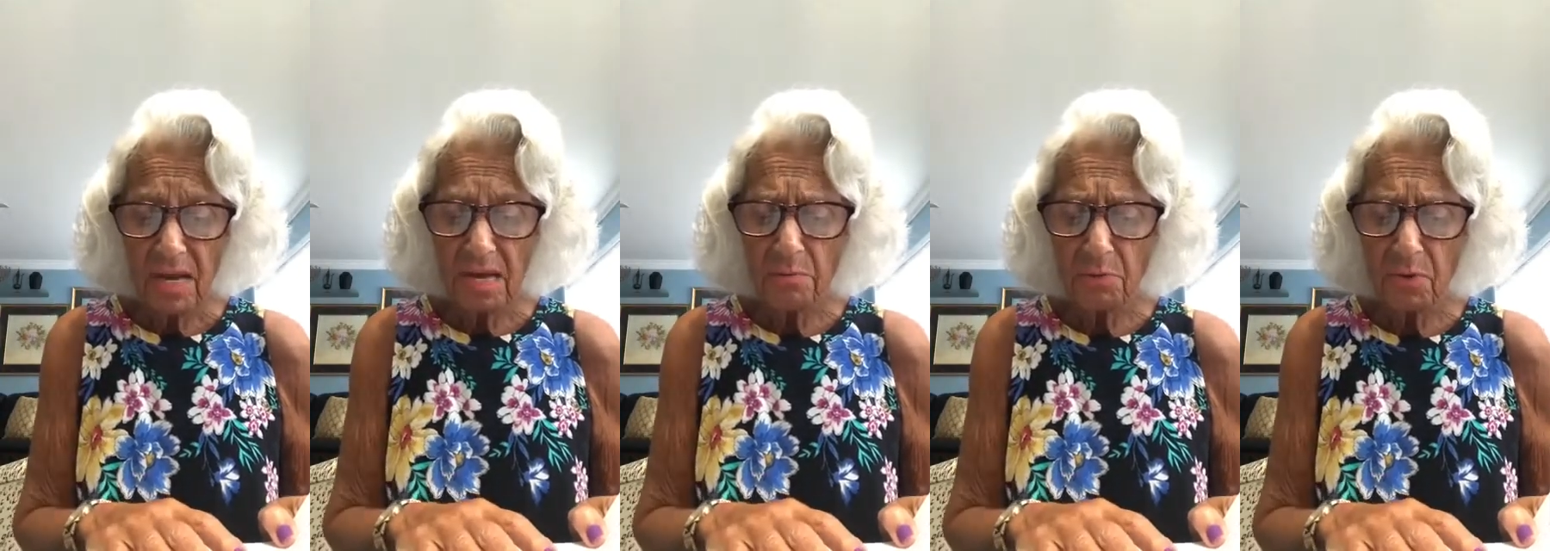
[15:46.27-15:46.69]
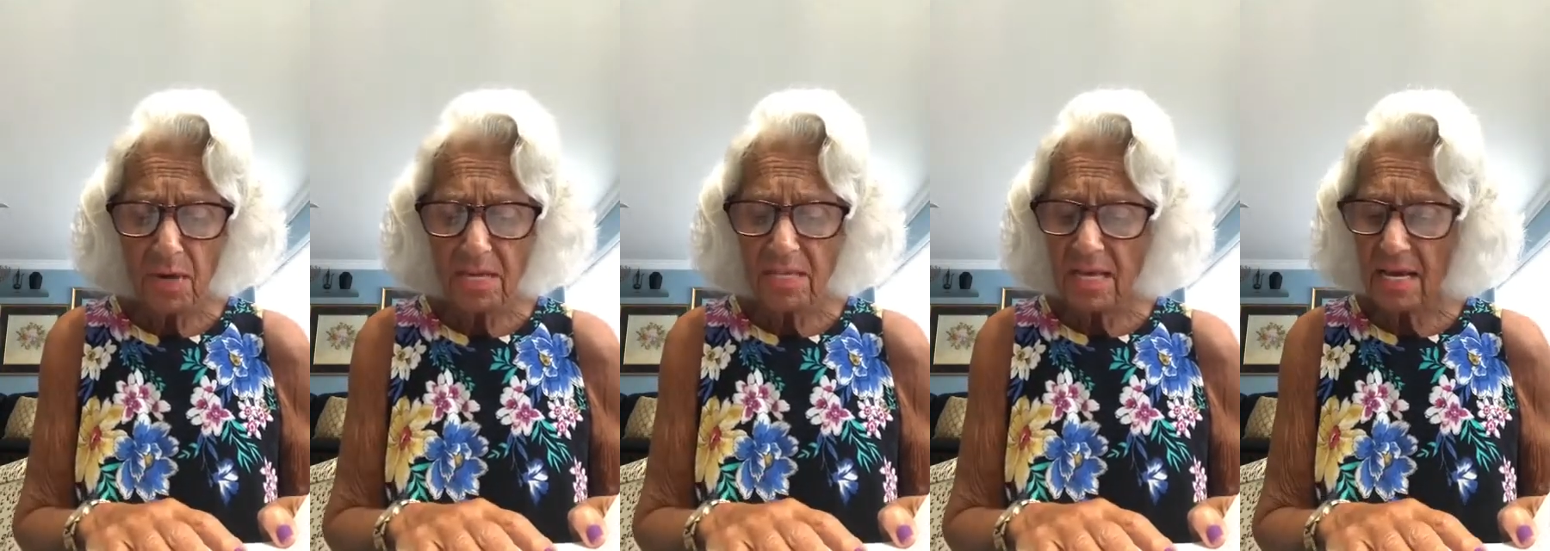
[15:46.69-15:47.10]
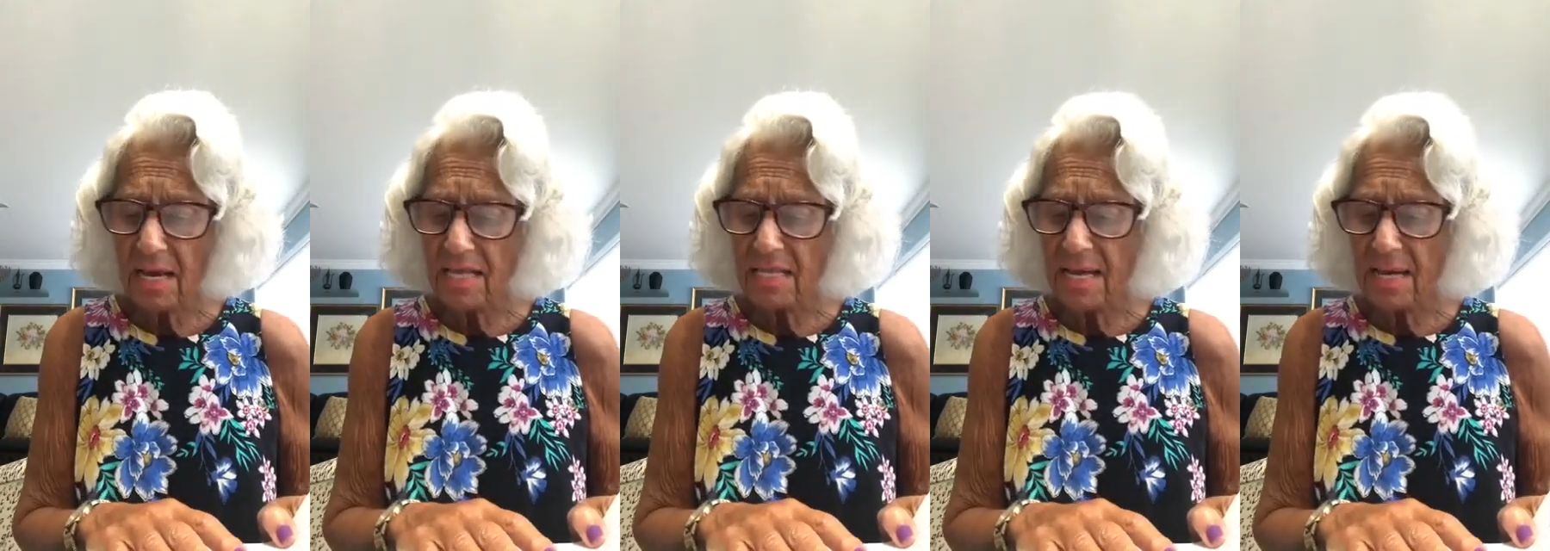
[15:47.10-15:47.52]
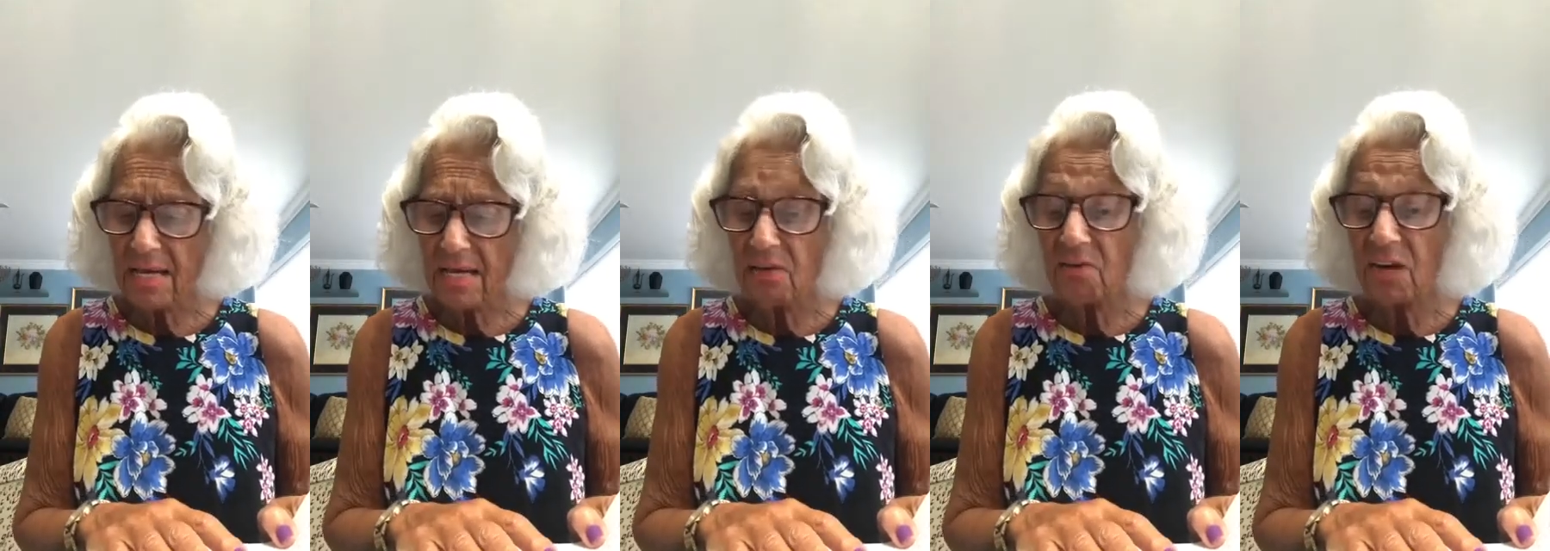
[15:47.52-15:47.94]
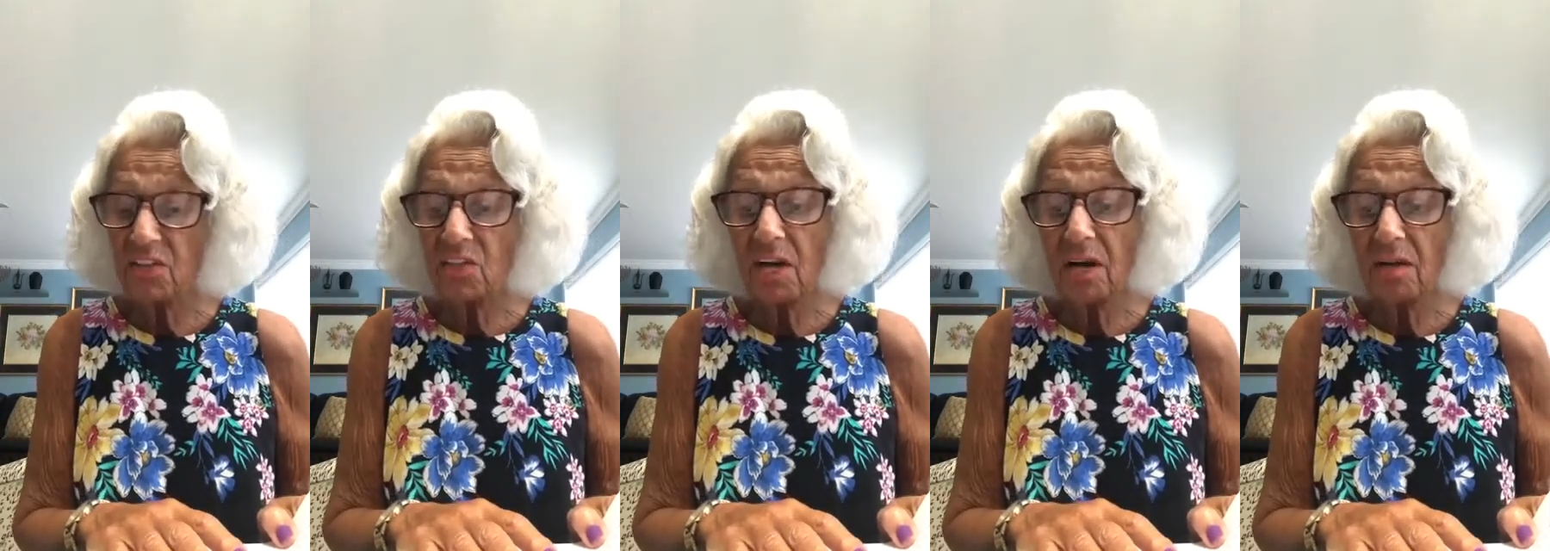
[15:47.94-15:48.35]
I prayed that I'd get here
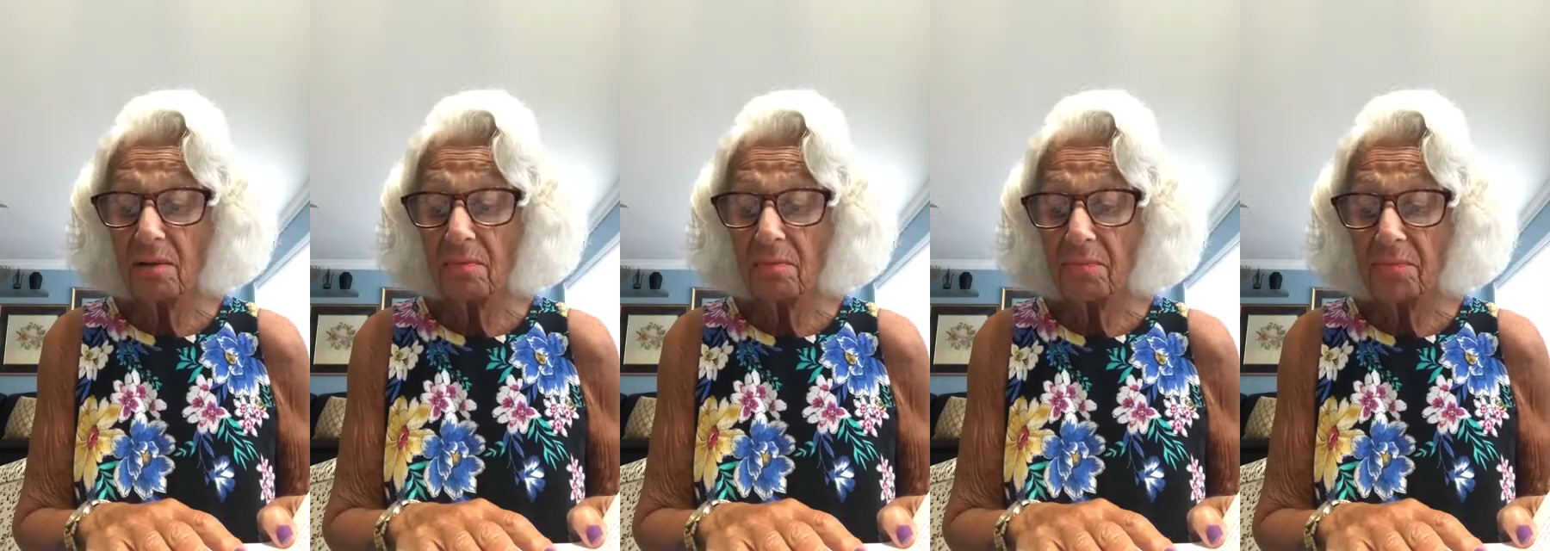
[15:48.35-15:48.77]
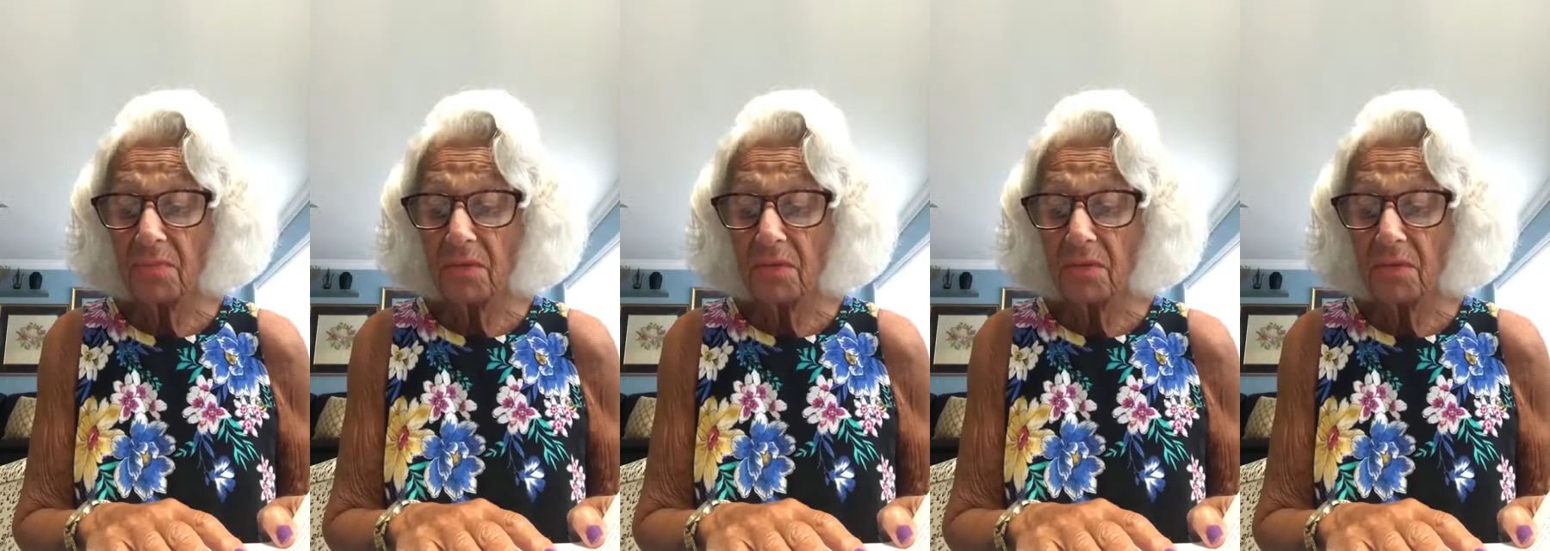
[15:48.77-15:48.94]
on time.